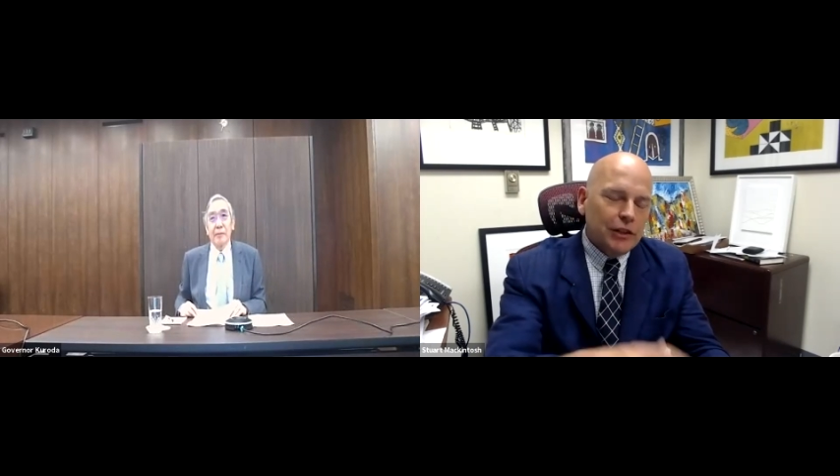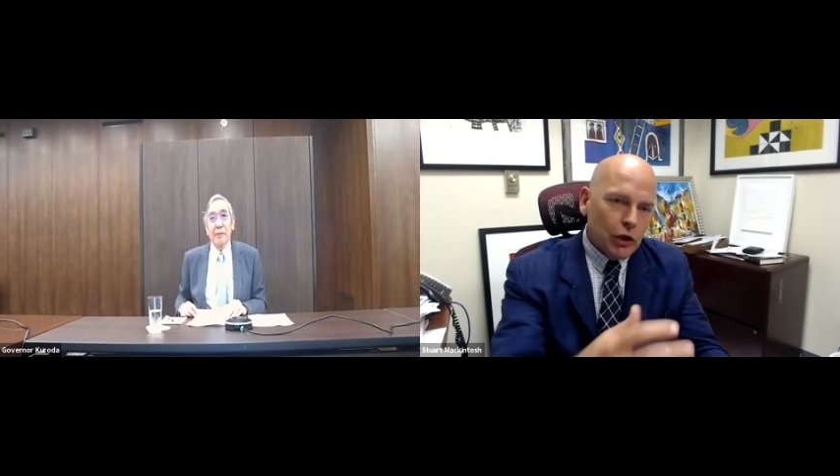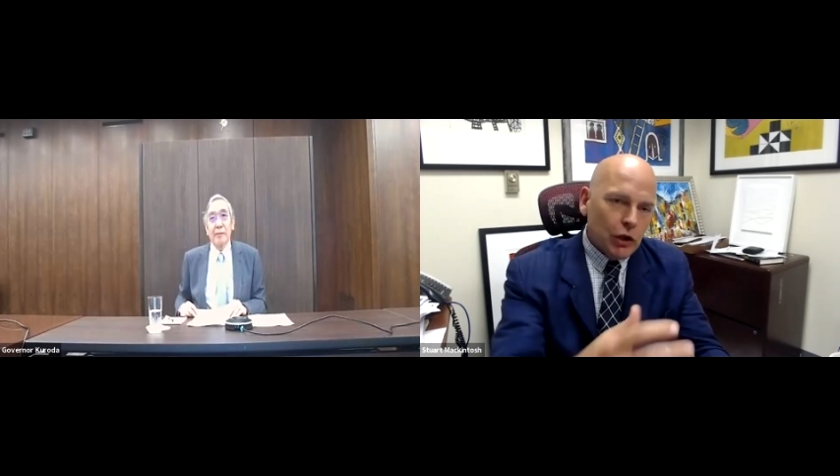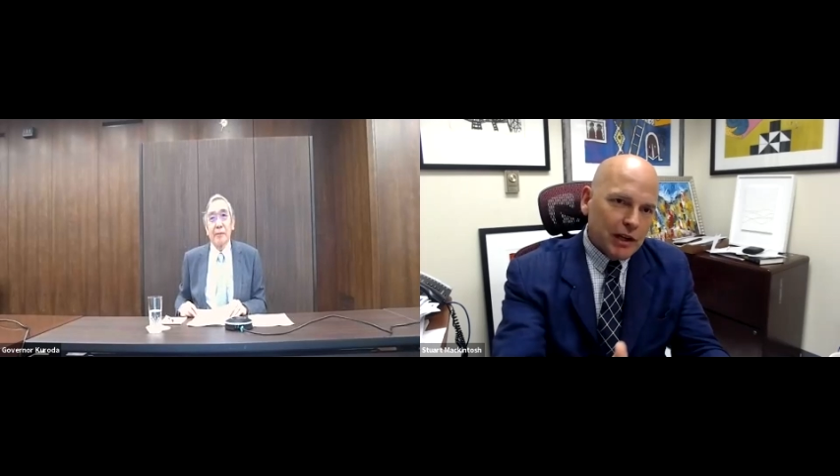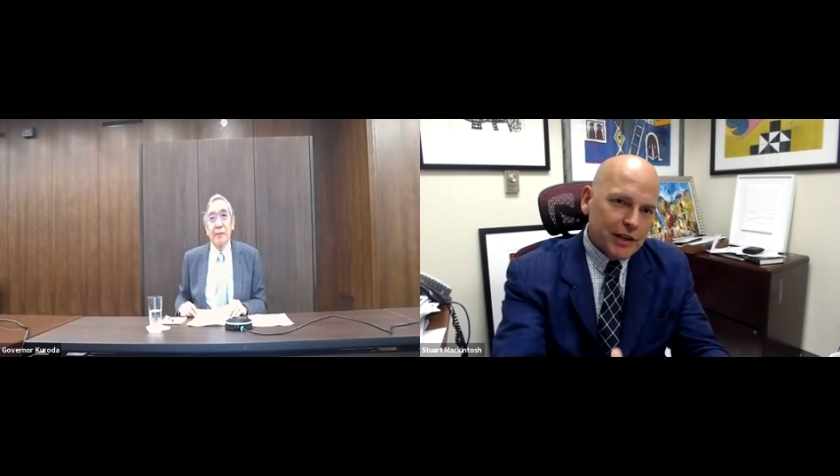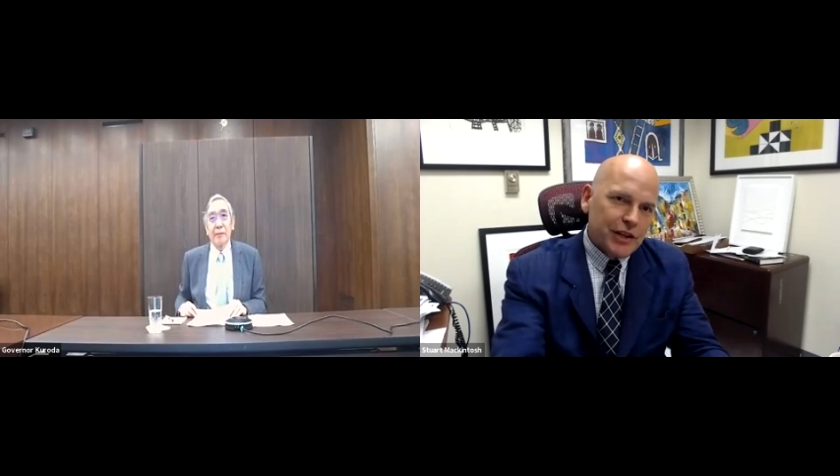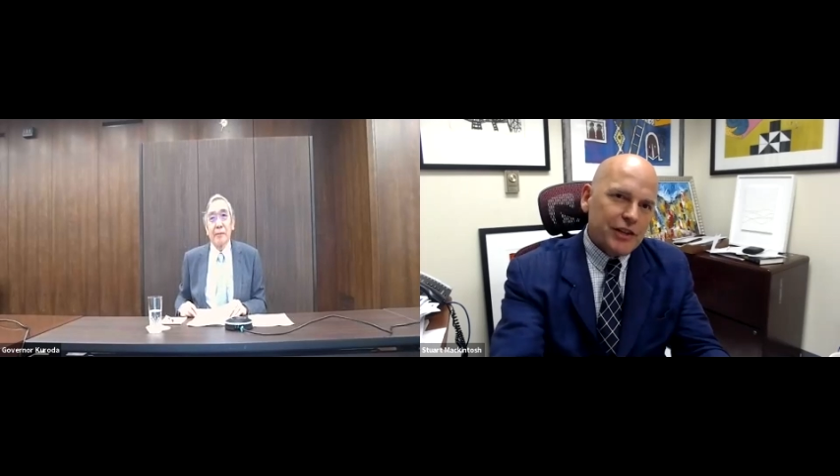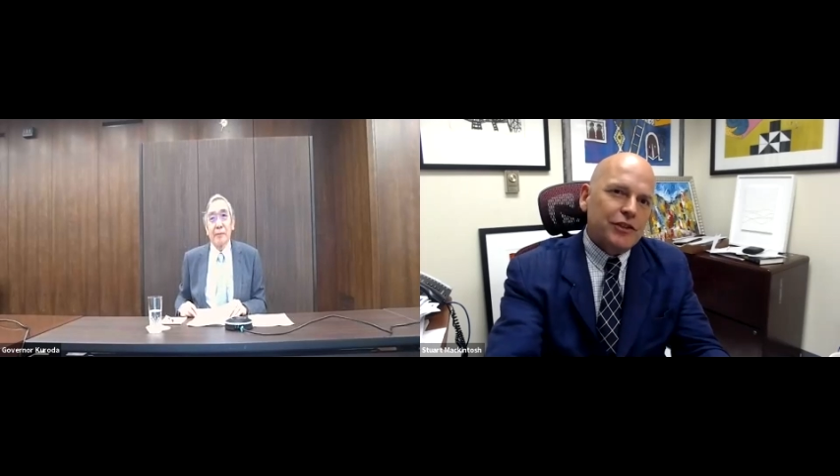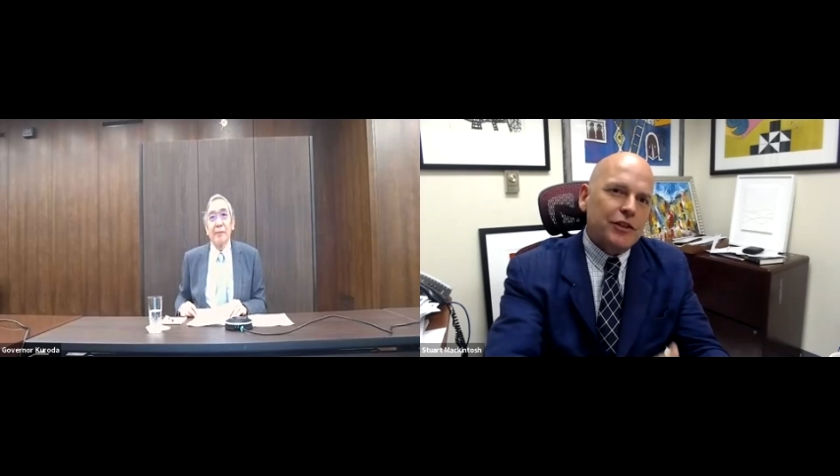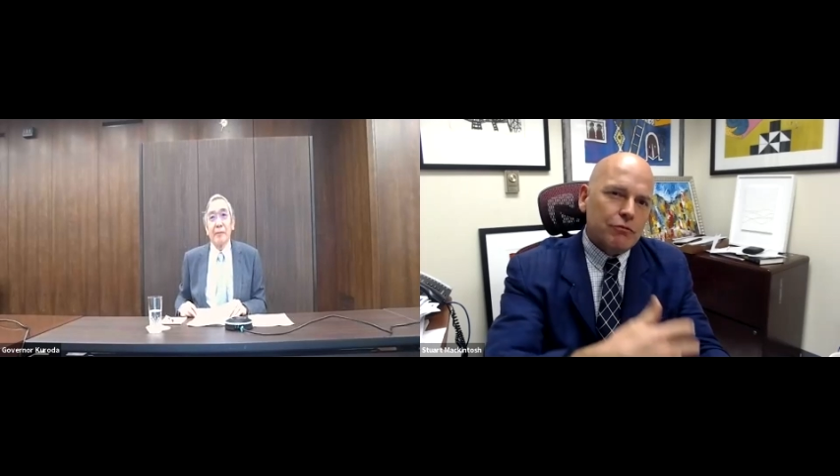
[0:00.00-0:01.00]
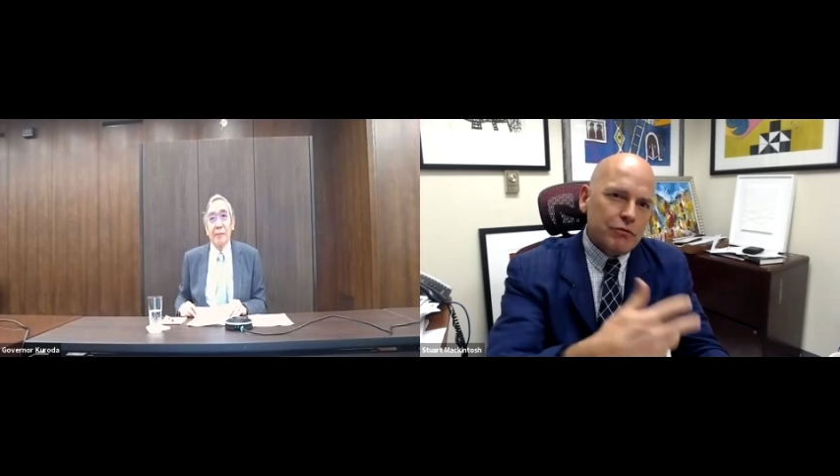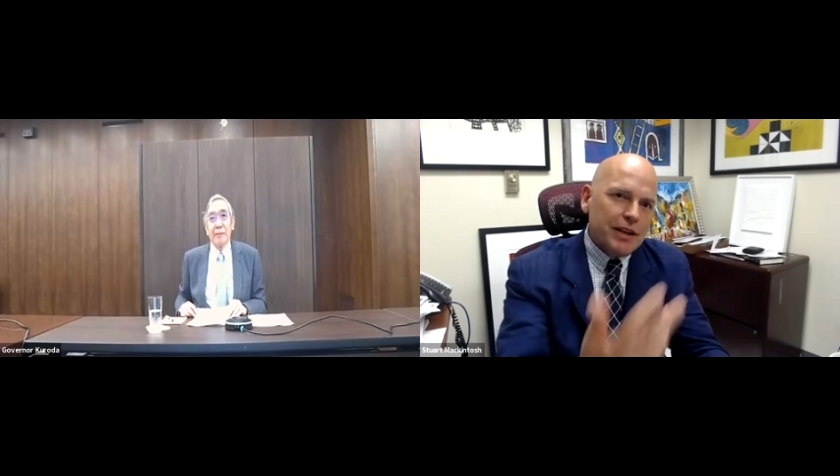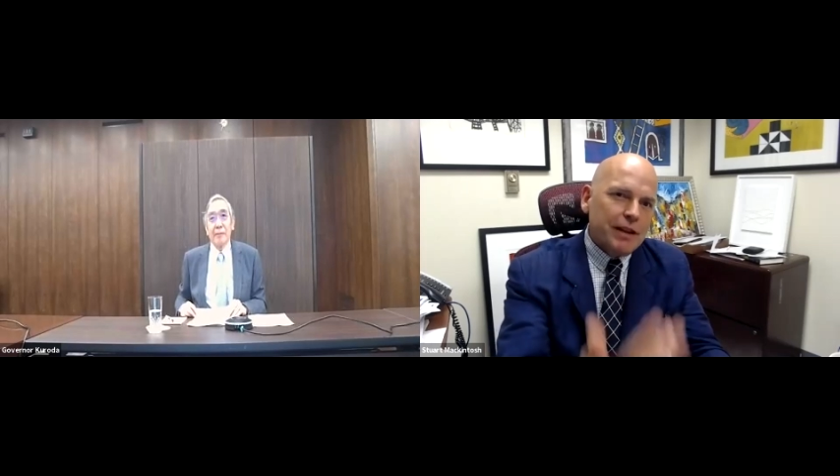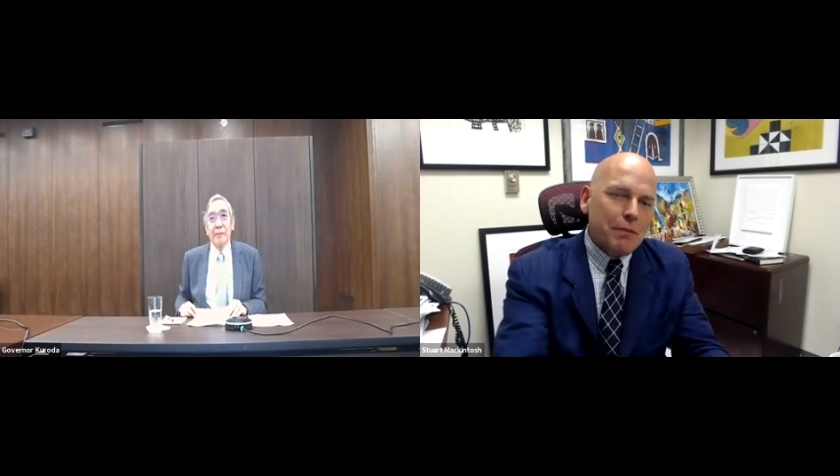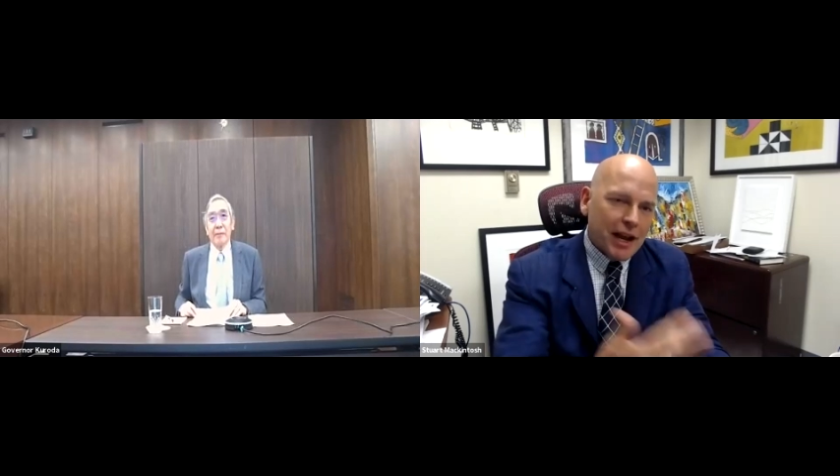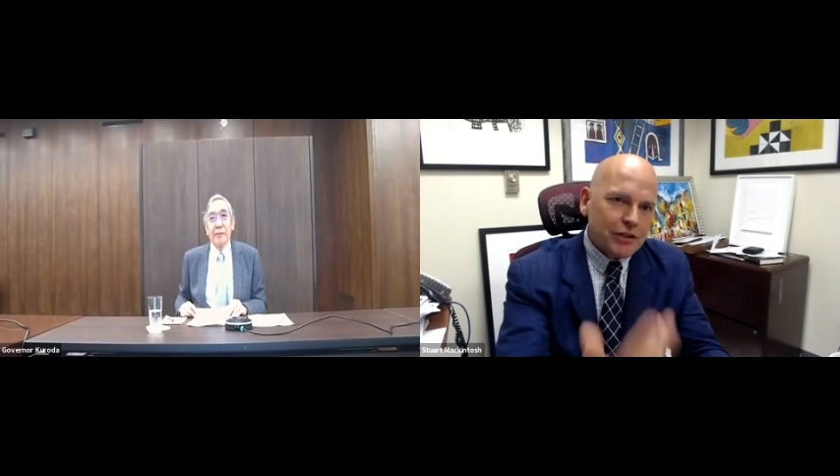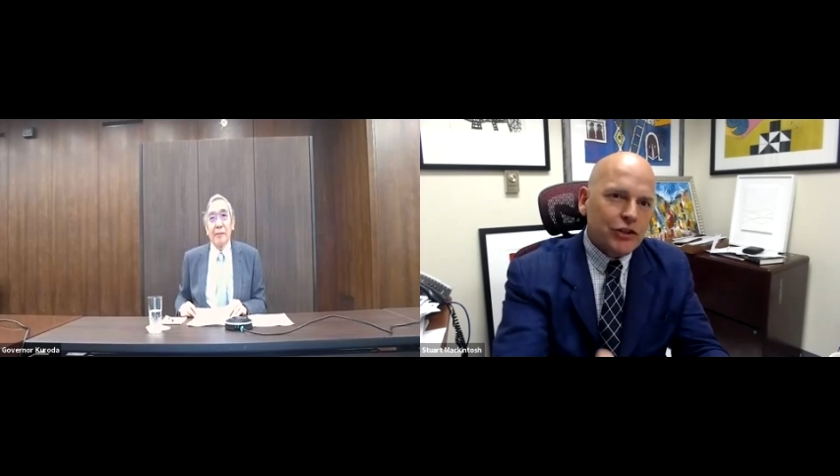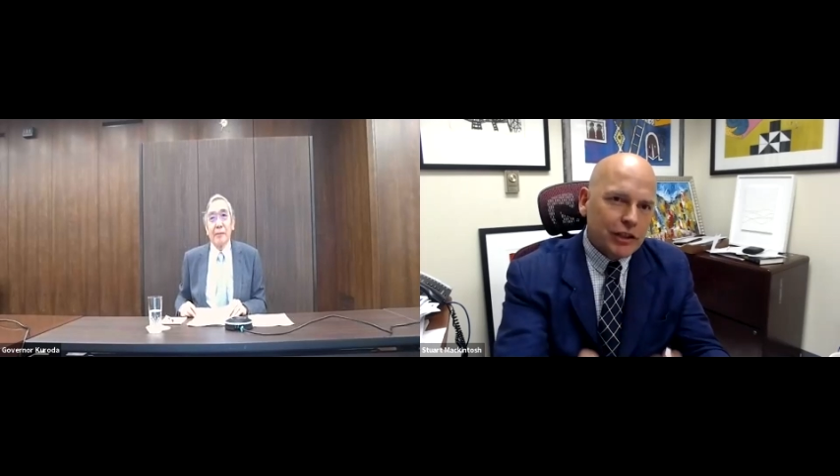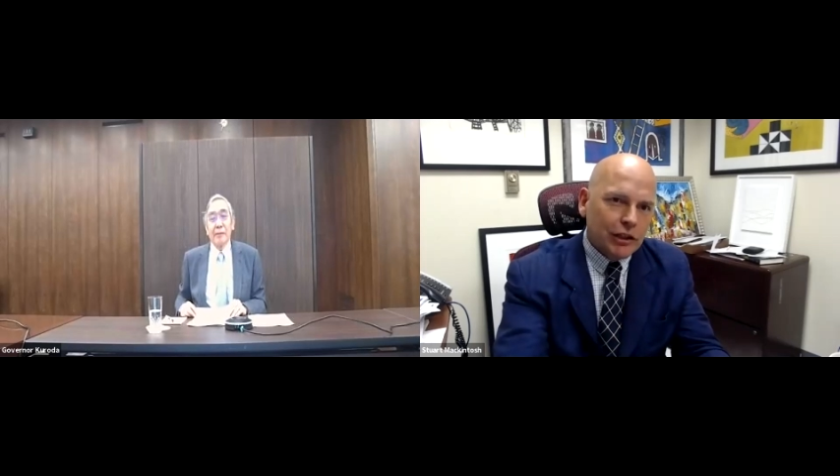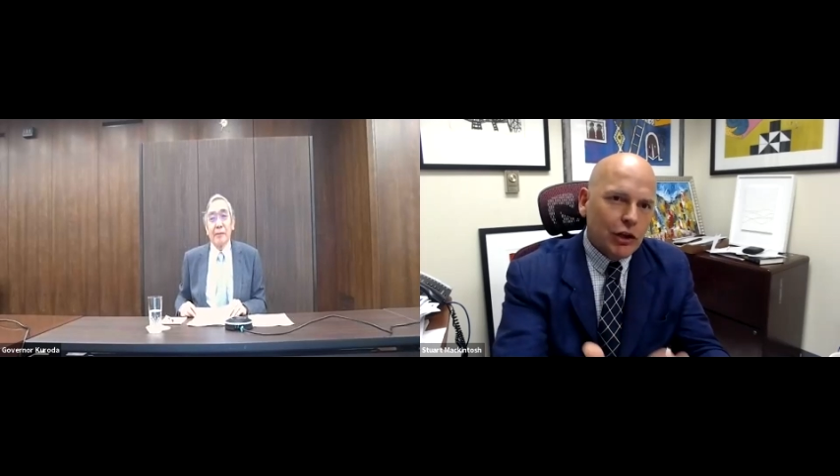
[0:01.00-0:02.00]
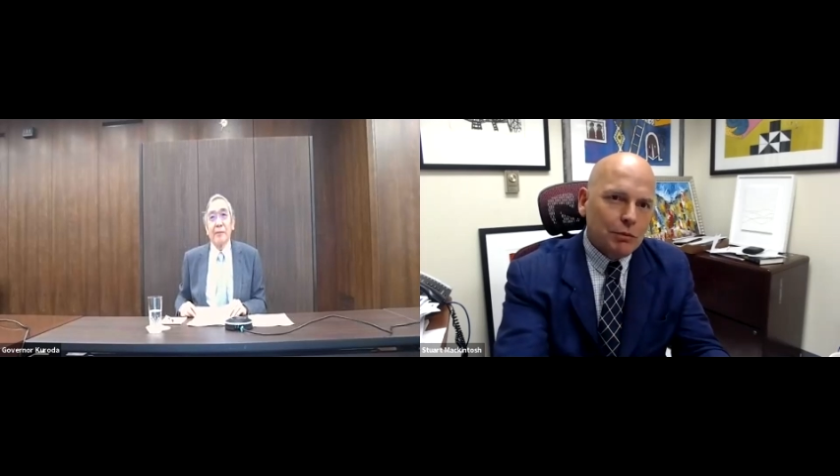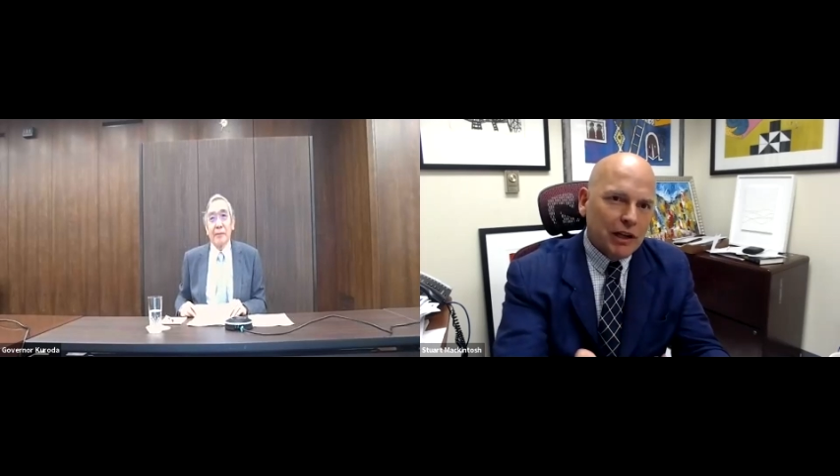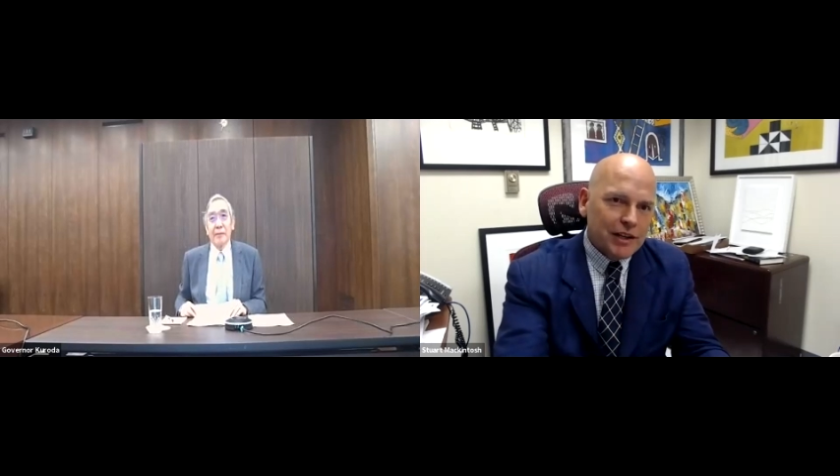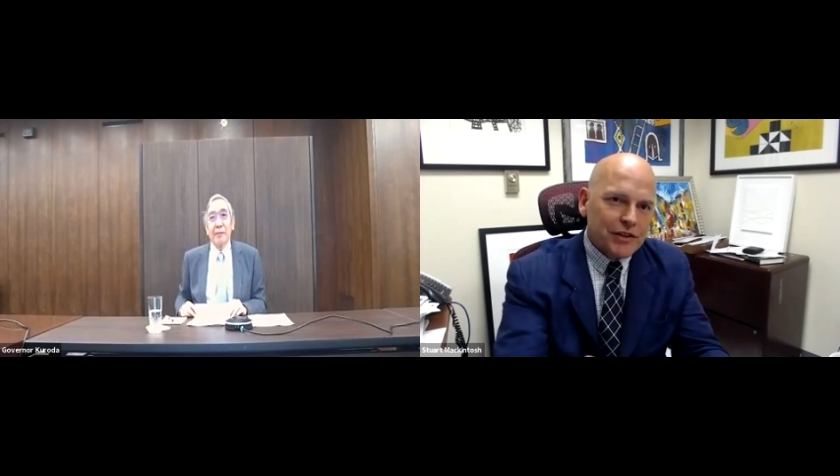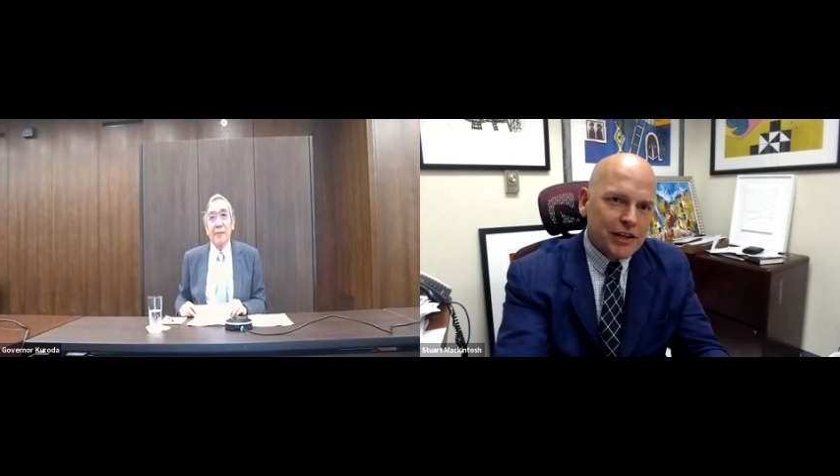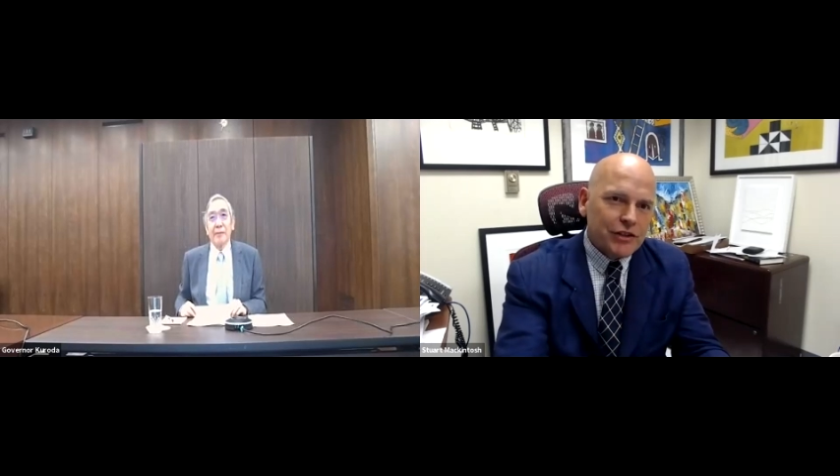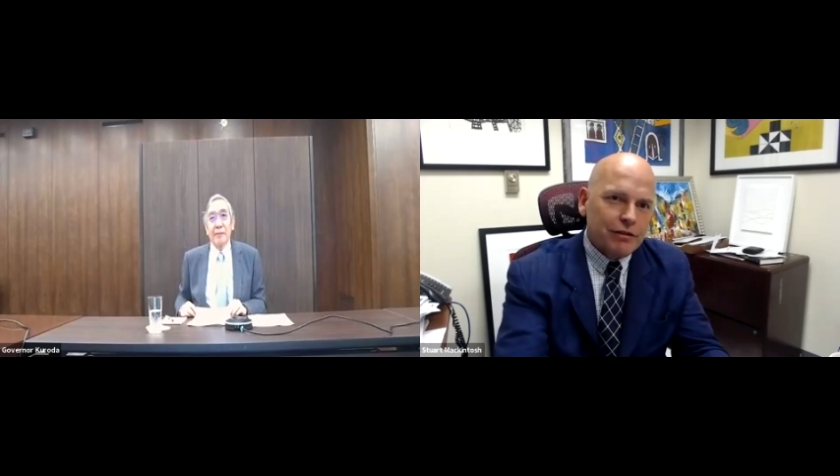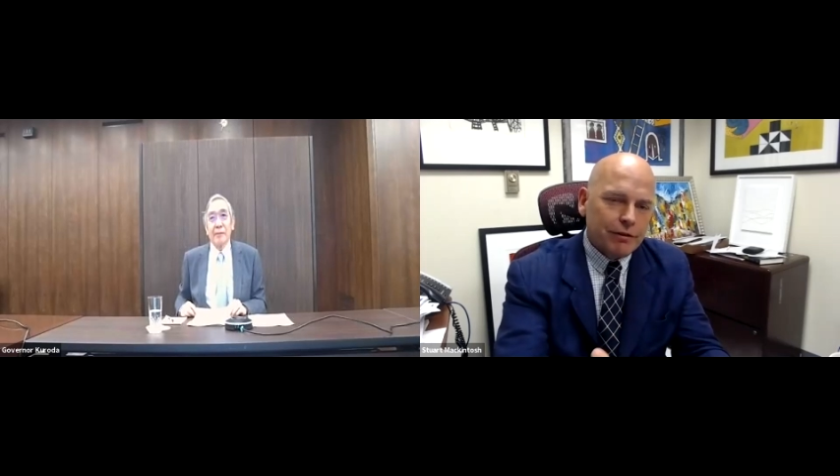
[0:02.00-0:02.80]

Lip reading: globalization and reimagine globalization